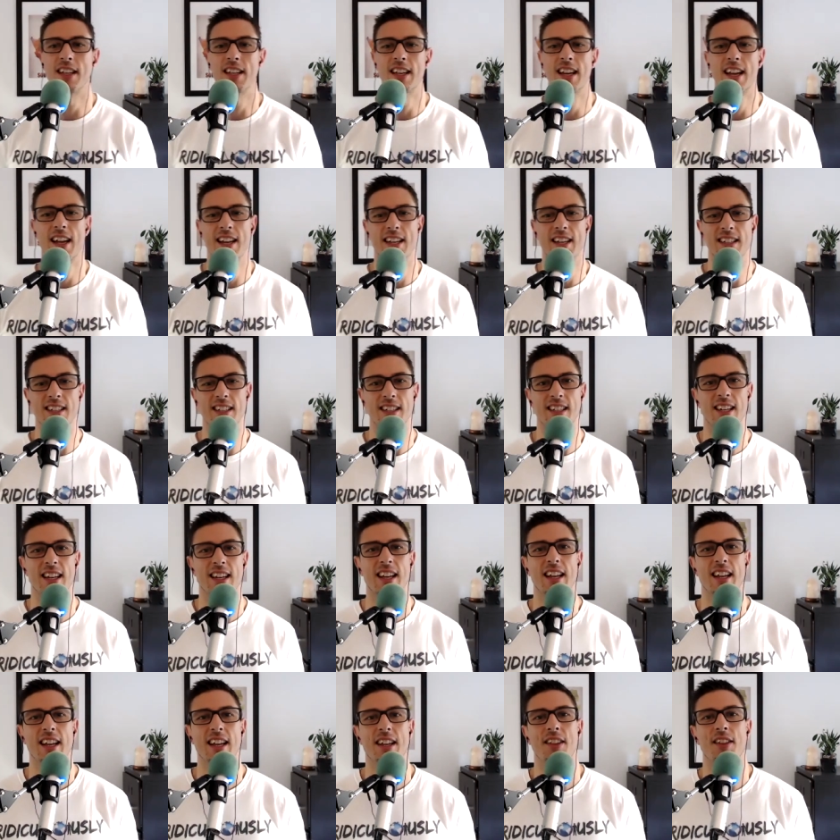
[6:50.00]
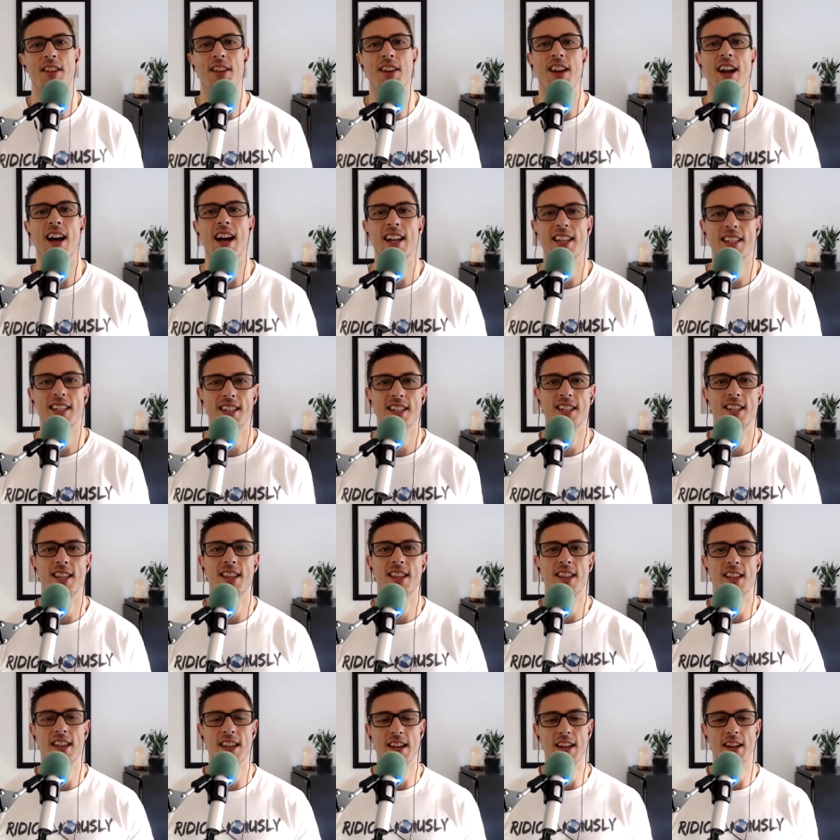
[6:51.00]
and the nicest
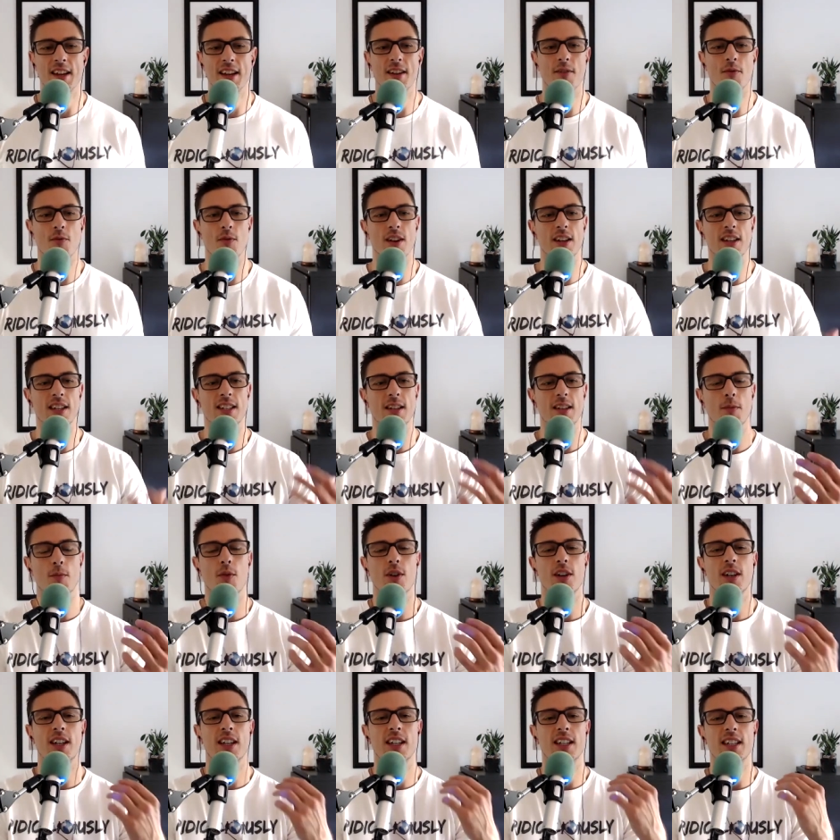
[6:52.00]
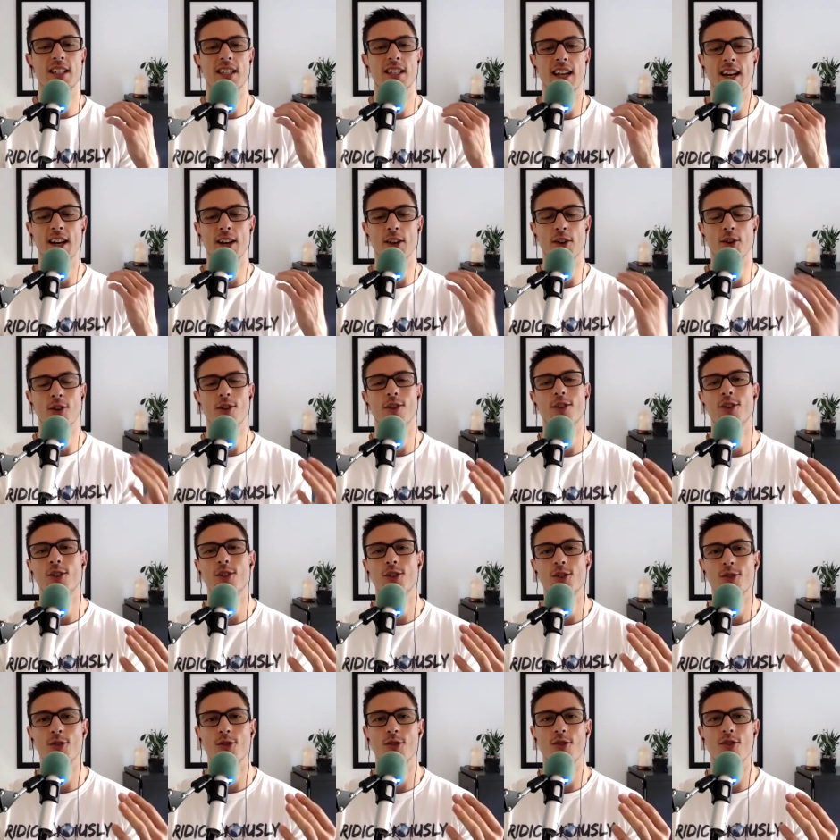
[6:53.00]
thing when someone can tell a good
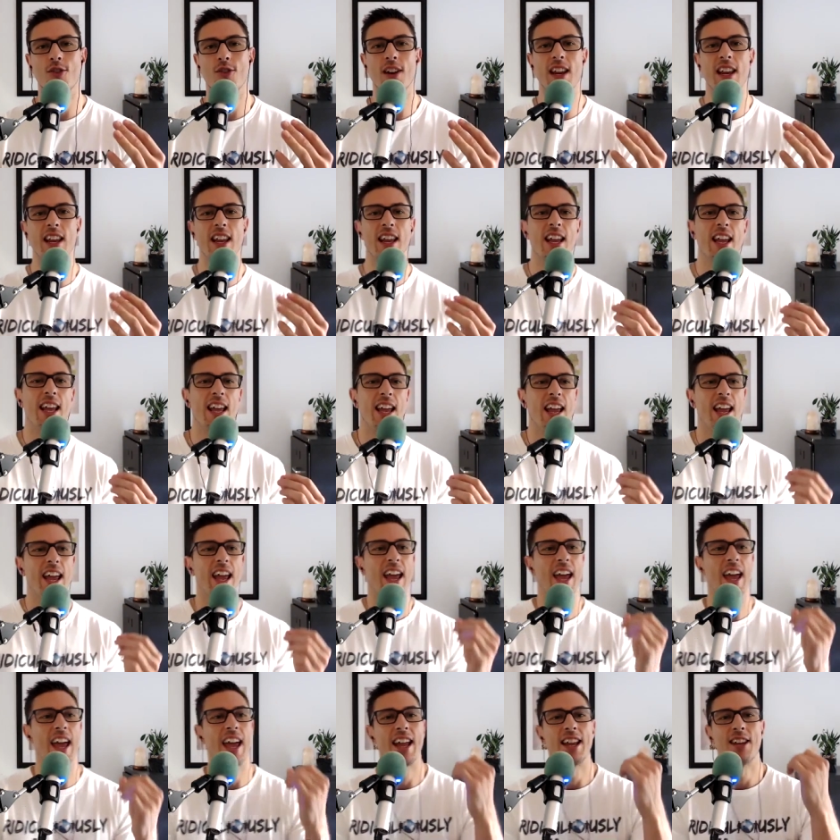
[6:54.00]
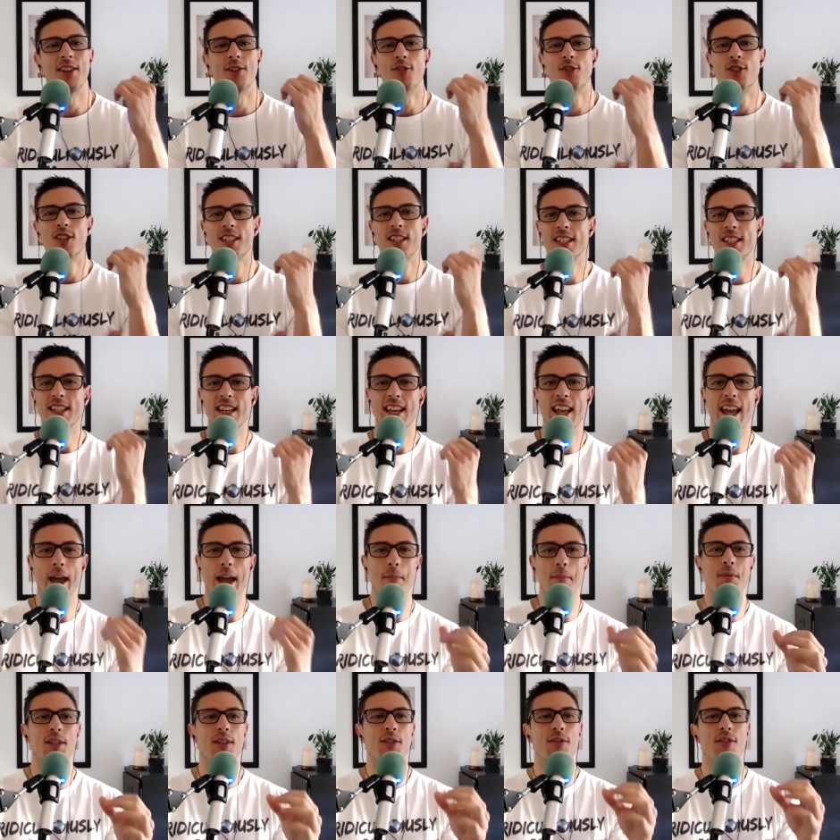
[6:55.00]
story and you're just
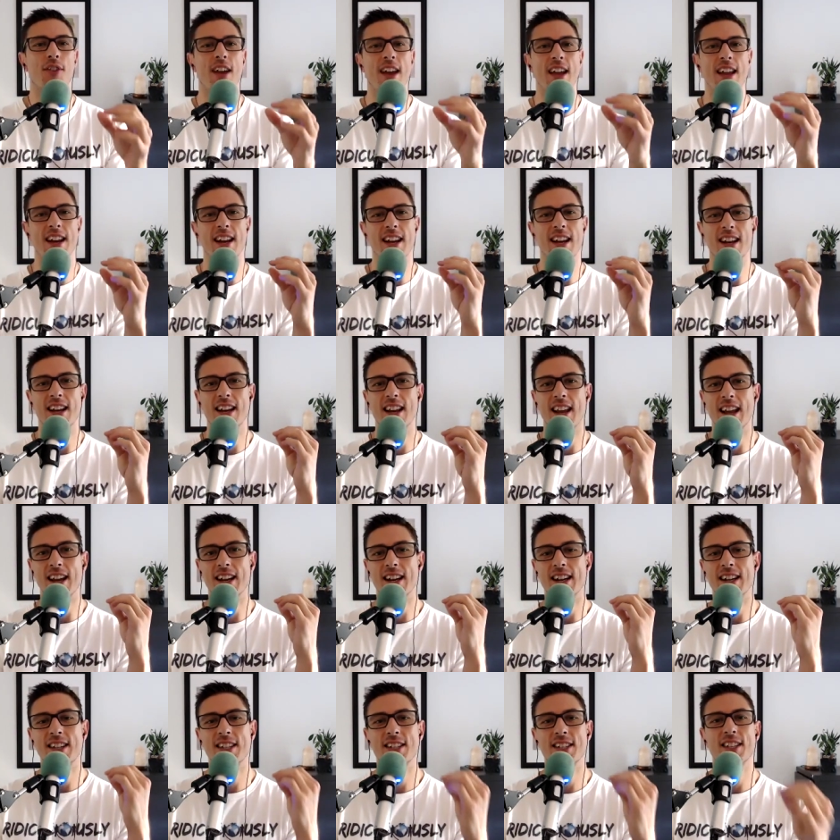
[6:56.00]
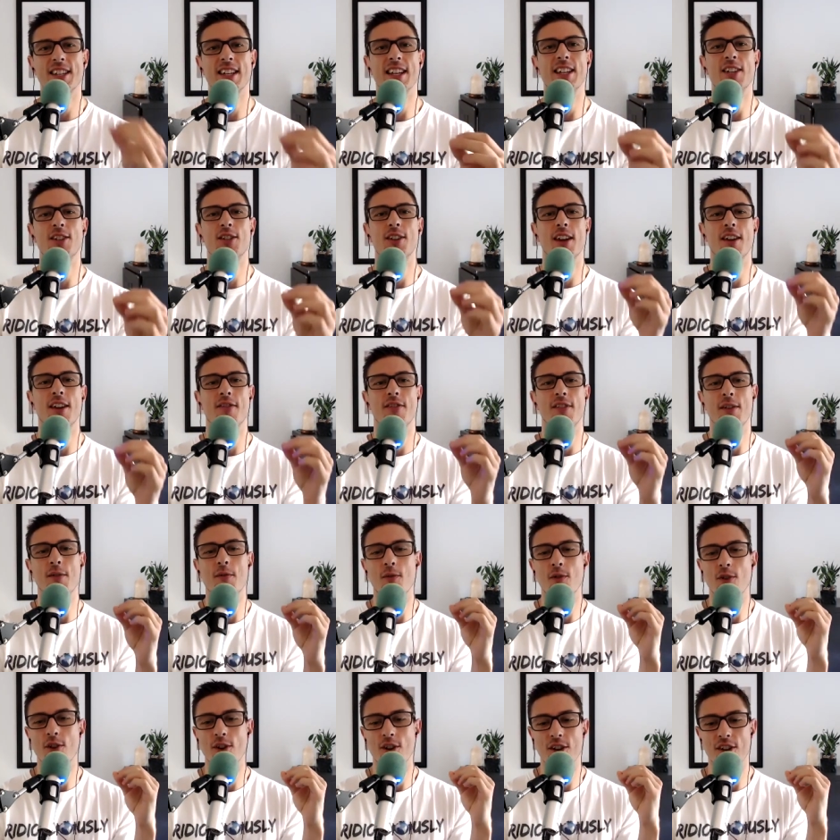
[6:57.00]
captivated and listening to every
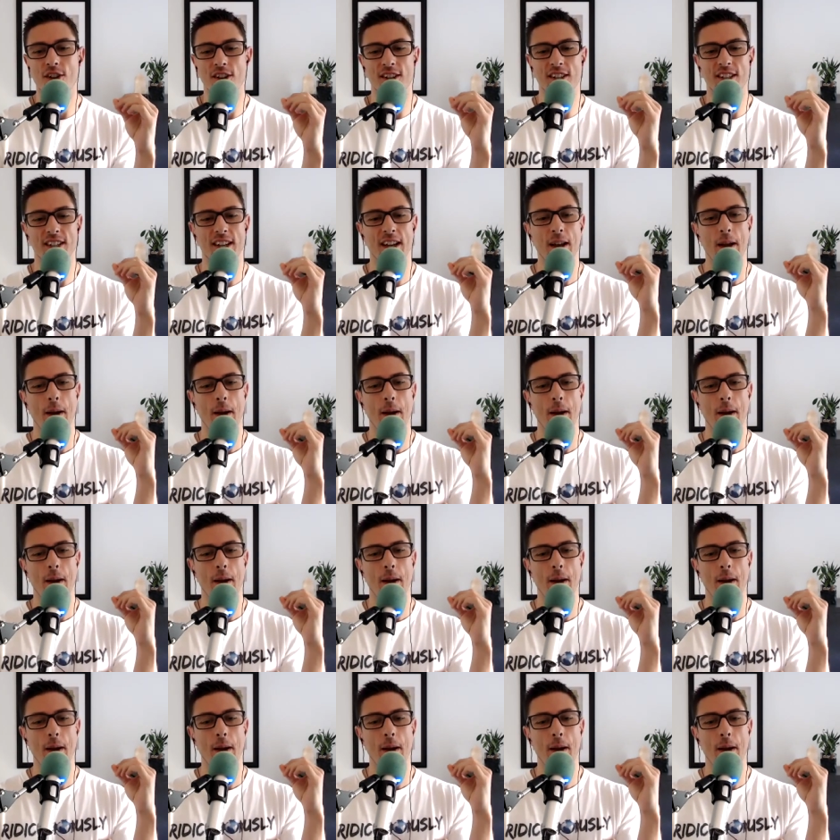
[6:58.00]
word,